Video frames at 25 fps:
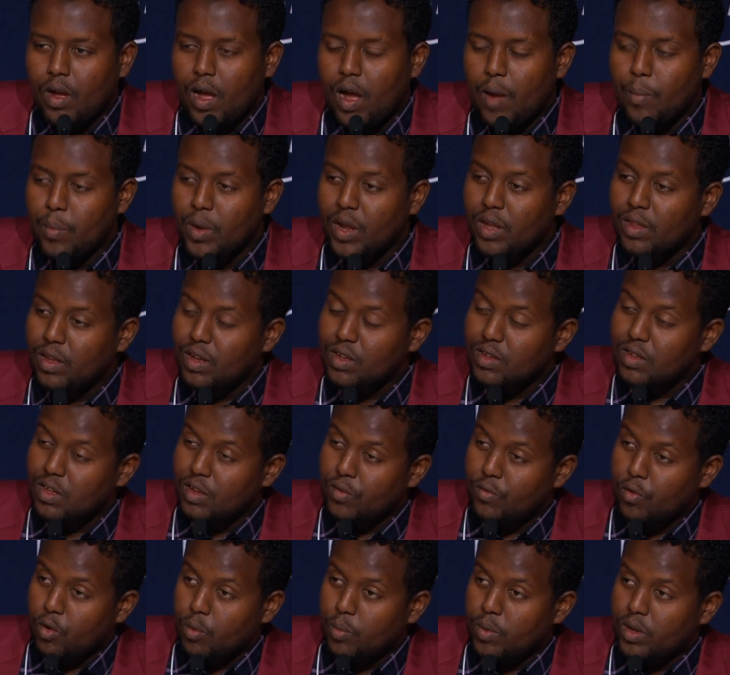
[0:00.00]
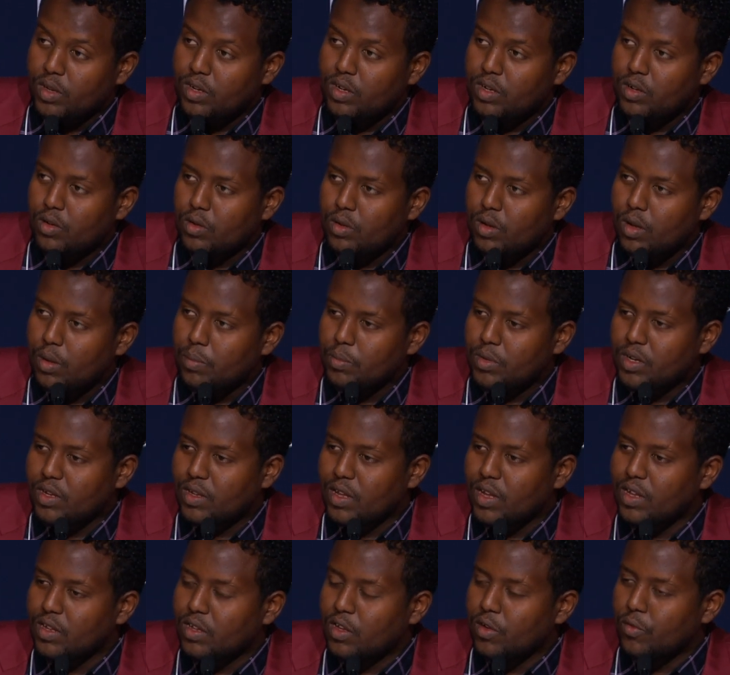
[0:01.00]
I'm not asking for much. I'm
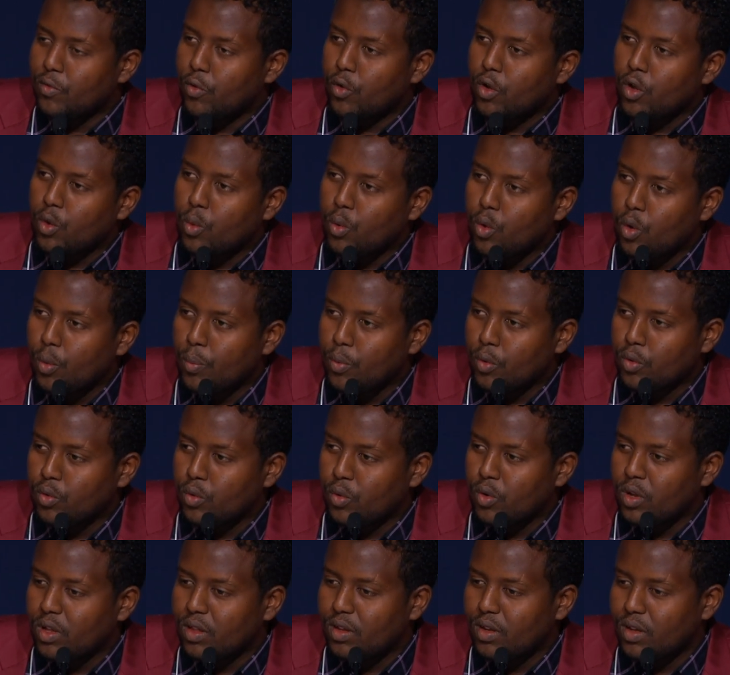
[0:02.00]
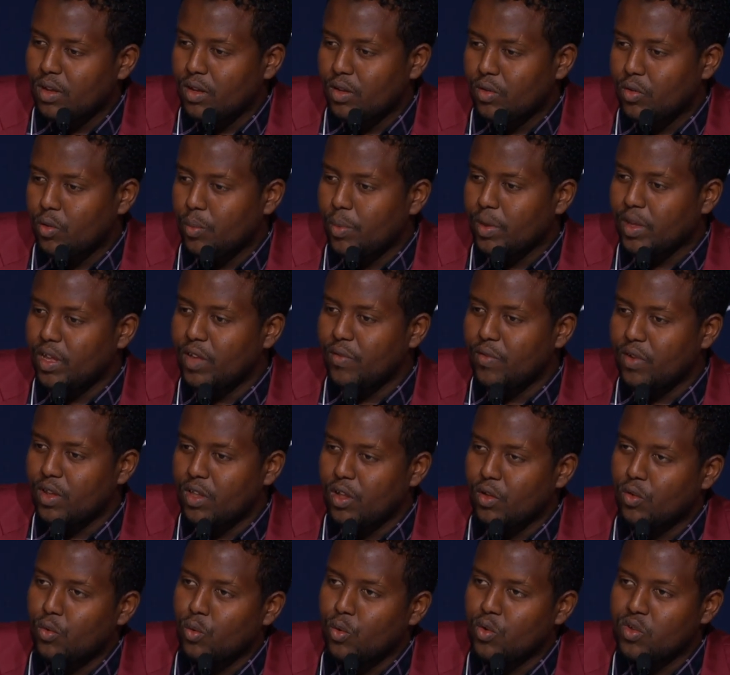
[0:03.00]
just asking for equal opportunity, to be given
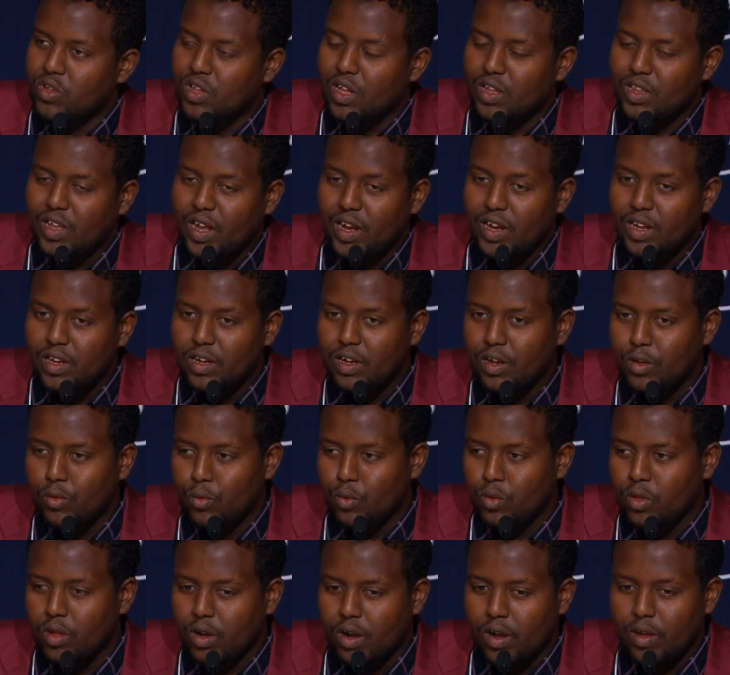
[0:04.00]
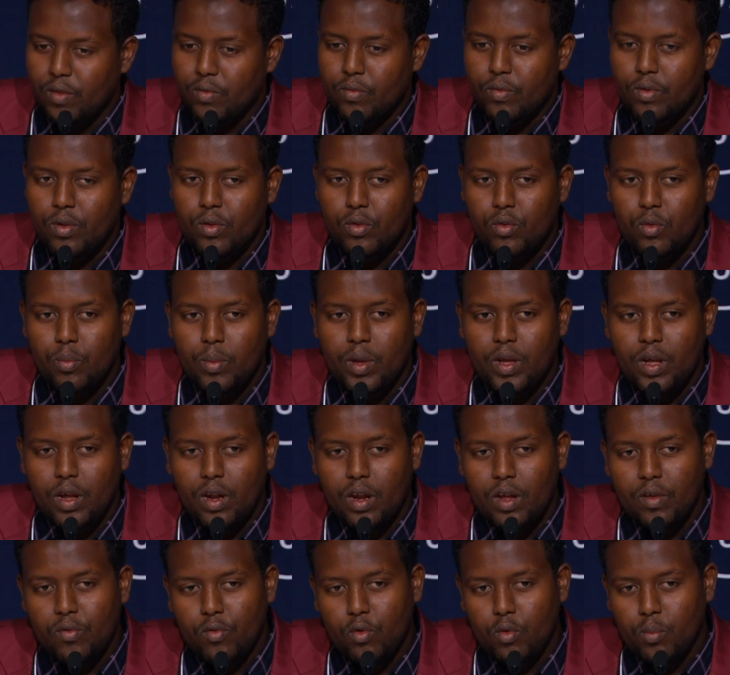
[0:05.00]
the tools that I need to thrive and to make
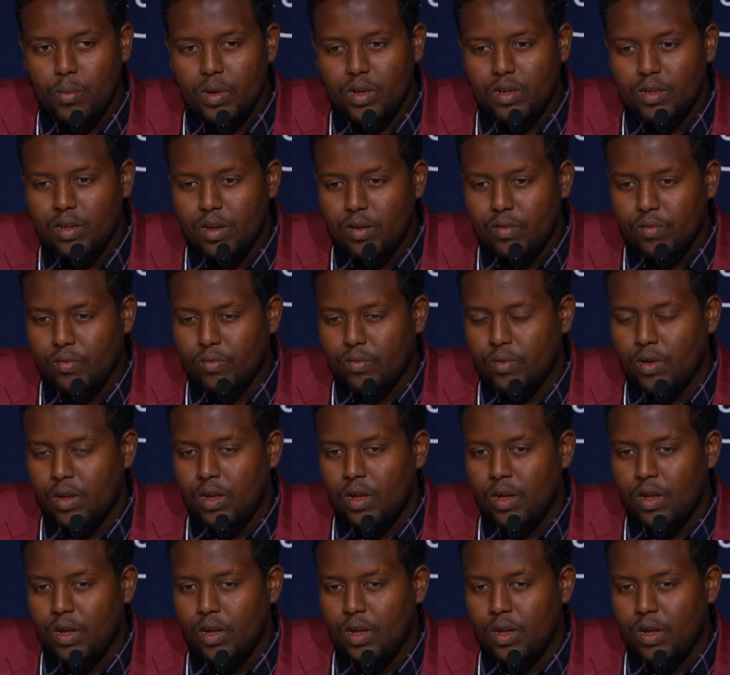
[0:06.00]
a life for myself.